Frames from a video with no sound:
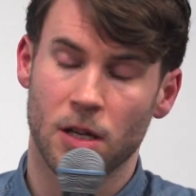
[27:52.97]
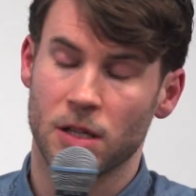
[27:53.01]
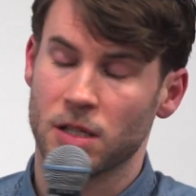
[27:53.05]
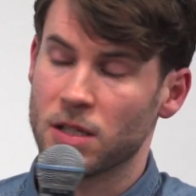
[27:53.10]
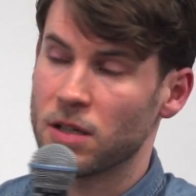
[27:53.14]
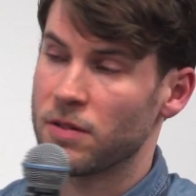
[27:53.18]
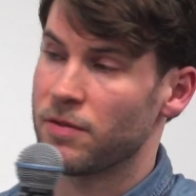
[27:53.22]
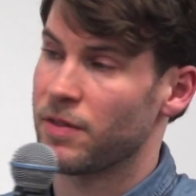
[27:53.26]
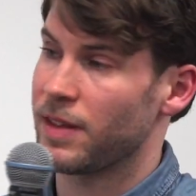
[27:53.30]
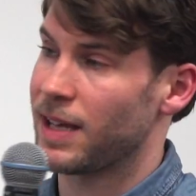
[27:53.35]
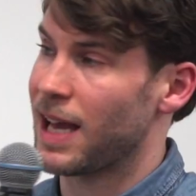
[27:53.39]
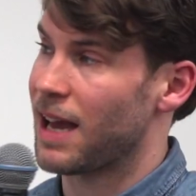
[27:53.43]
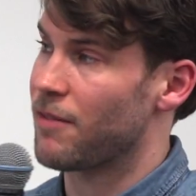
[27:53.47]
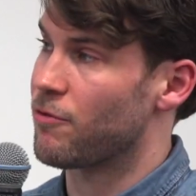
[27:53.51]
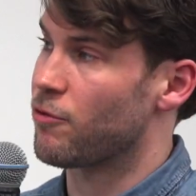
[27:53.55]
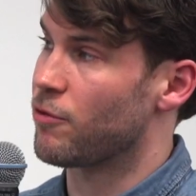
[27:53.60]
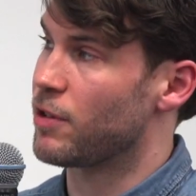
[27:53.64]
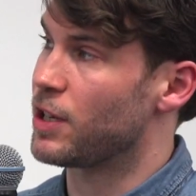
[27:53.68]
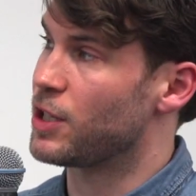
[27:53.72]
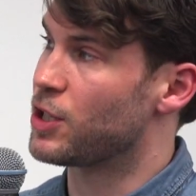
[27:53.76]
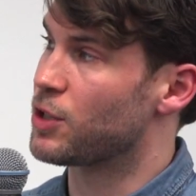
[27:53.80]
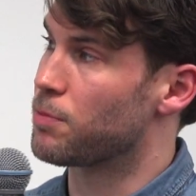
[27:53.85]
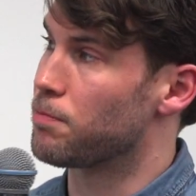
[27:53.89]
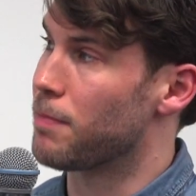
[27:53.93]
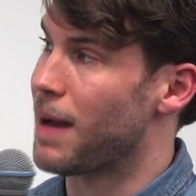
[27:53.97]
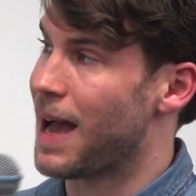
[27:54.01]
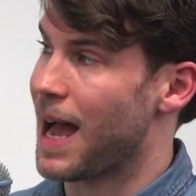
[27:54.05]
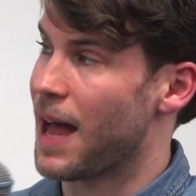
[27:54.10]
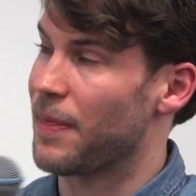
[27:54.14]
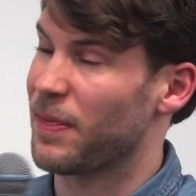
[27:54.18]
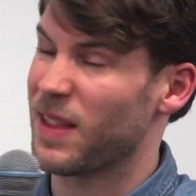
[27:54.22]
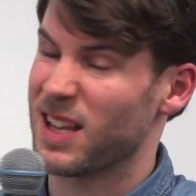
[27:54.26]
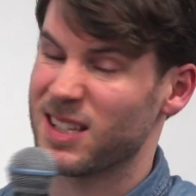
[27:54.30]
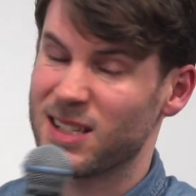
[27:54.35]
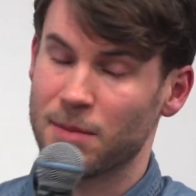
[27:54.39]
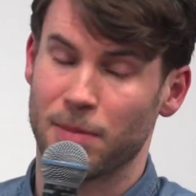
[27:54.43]
So for the average
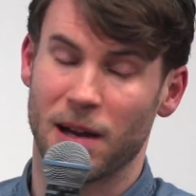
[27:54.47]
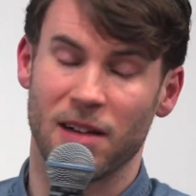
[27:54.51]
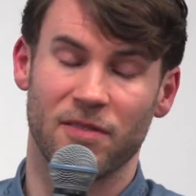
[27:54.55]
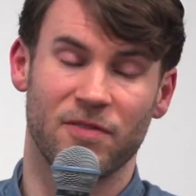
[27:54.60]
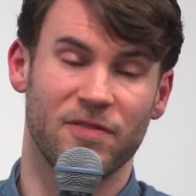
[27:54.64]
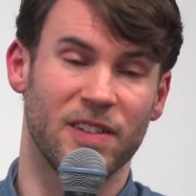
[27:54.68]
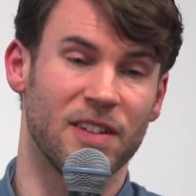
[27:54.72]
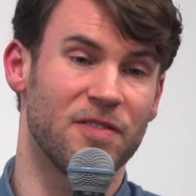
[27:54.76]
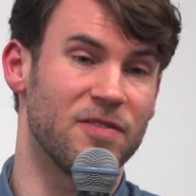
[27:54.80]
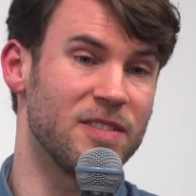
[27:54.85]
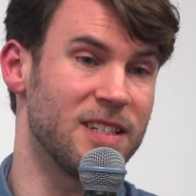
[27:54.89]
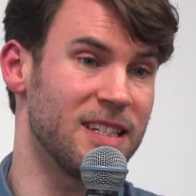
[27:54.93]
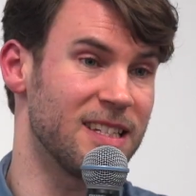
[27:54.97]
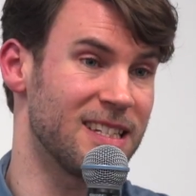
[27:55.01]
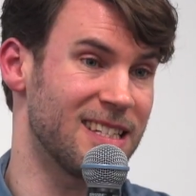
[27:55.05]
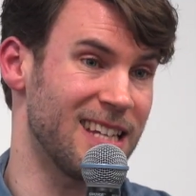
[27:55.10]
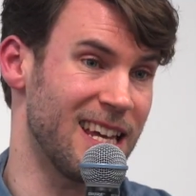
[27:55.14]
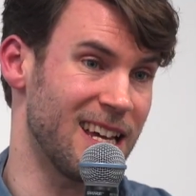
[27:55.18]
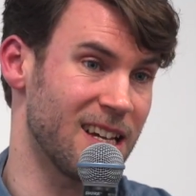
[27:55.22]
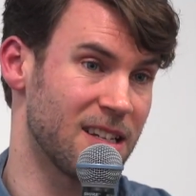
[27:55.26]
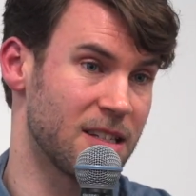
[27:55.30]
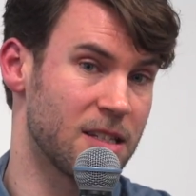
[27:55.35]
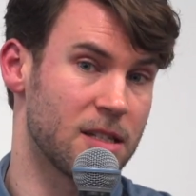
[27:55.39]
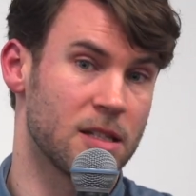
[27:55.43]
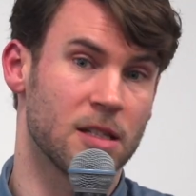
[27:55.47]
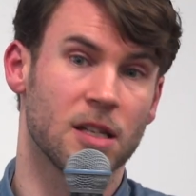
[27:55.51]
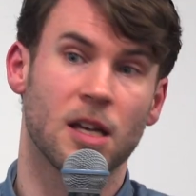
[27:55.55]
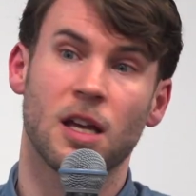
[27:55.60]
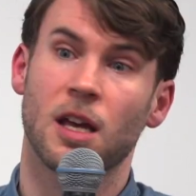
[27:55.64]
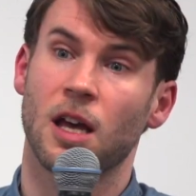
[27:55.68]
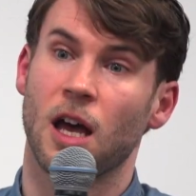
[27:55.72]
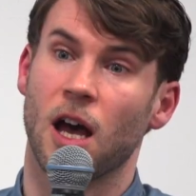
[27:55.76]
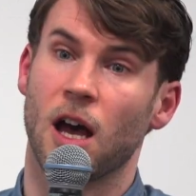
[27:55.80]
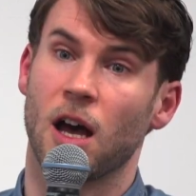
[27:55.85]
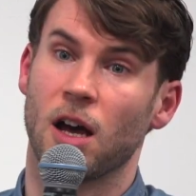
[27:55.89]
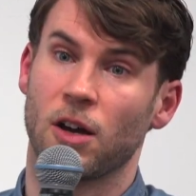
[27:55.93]
man, that's about 56
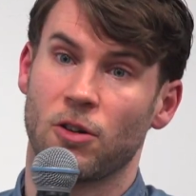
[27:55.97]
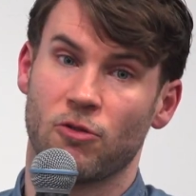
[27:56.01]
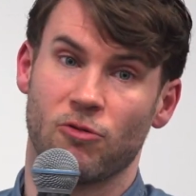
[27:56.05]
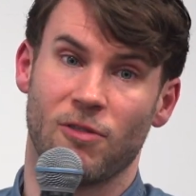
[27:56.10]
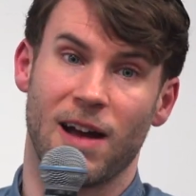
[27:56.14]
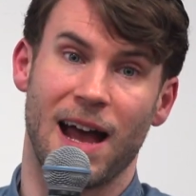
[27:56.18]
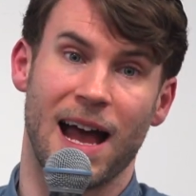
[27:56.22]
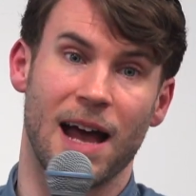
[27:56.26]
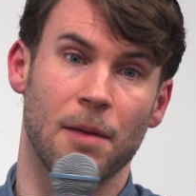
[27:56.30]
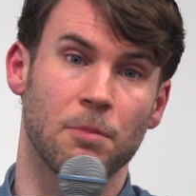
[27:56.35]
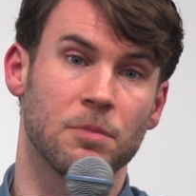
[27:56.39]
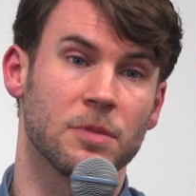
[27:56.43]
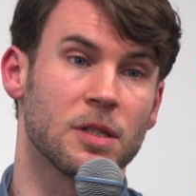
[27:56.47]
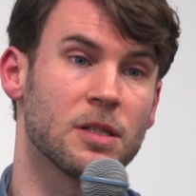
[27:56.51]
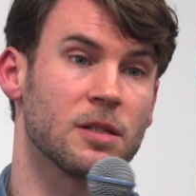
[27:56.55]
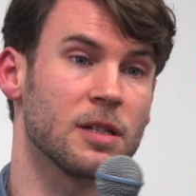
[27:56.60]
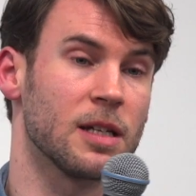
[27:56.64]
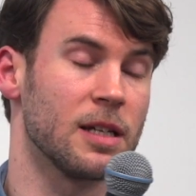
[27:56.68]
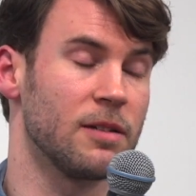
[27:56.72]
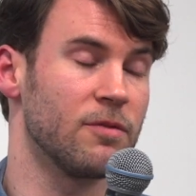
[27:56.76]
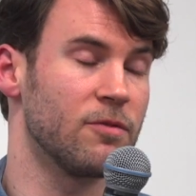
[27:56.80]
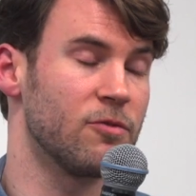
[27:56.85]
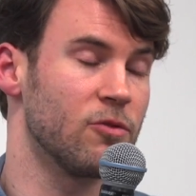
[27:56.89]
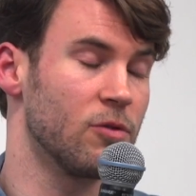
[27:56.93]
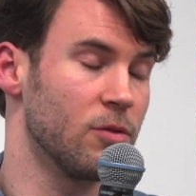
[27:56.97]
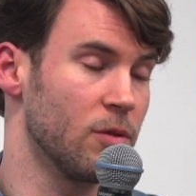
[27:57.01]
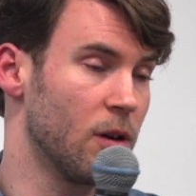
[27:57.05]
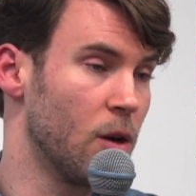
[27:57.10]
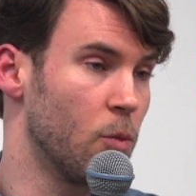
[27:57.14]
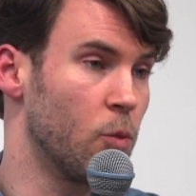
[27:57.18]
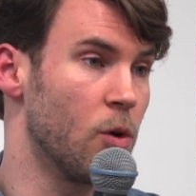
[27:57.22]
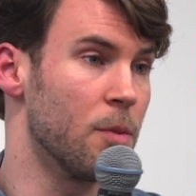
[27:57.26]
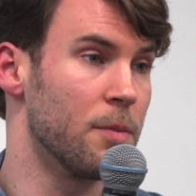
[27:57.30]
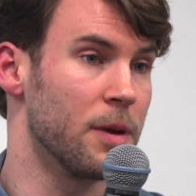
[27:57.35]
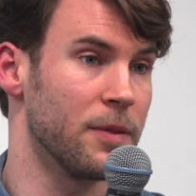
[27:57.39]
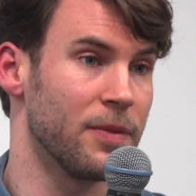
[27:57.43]
grams, and for
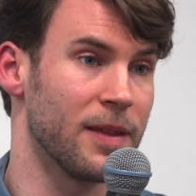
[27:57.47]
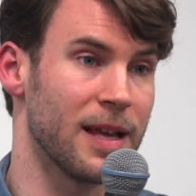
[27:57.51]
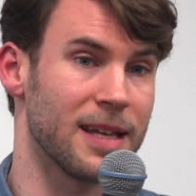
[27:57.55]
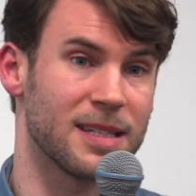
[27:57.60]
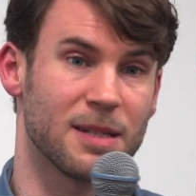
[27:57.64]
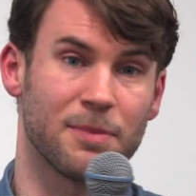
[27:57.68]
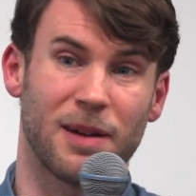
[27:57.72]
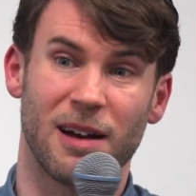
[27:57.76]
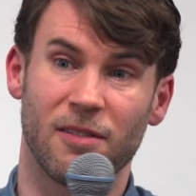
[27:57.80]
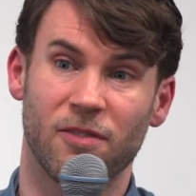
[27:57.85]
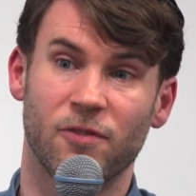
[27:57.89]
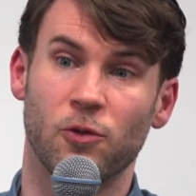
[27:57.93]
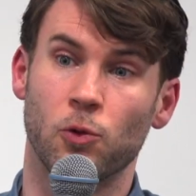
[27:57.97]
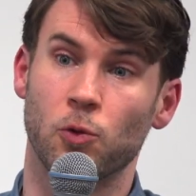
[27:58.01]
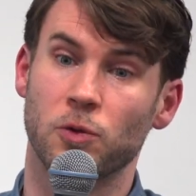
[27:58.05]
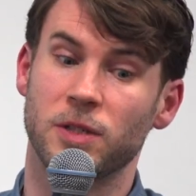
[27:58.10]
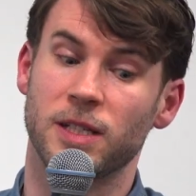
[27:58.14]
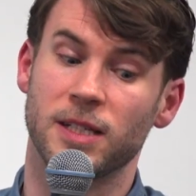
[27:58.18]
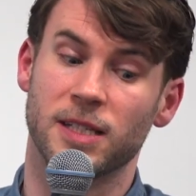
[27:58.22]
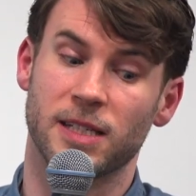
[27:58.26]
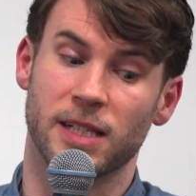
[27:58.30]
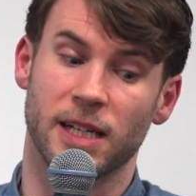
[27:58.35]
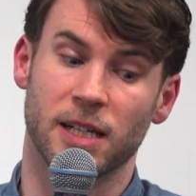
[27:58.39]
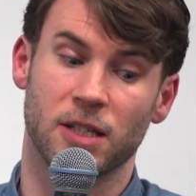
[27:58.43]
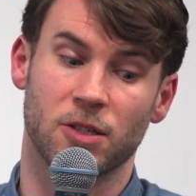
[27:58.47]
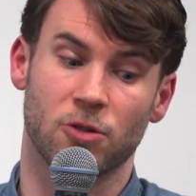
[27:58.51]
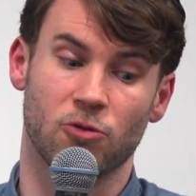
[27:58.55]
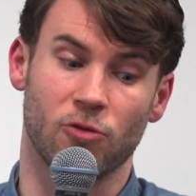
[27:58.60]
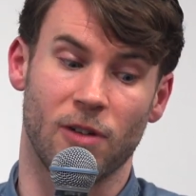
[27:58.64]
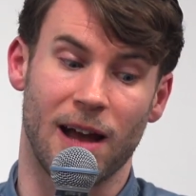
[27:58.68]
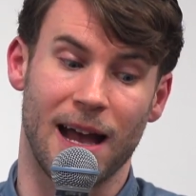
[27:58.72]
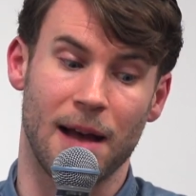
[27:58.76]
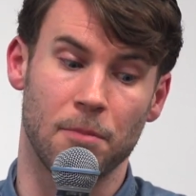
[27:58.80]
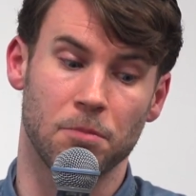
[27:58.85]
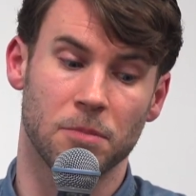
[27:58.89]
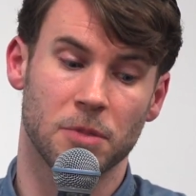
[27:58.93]
a woman, that's about 46
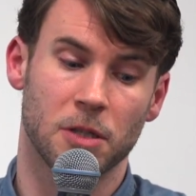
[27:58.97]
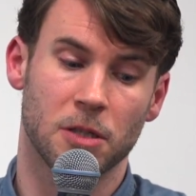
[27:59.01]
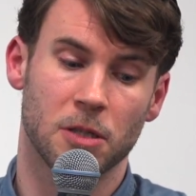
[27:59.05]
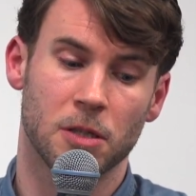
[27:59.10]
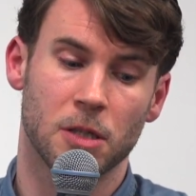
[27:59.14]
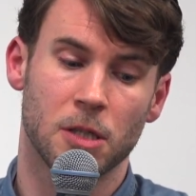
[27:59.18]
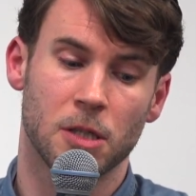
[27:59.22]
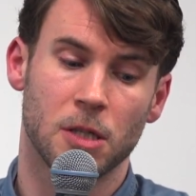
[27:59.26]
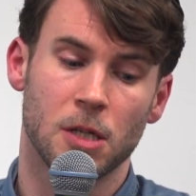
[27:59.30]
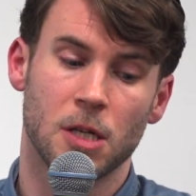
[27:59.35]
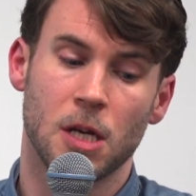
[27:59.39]
grams.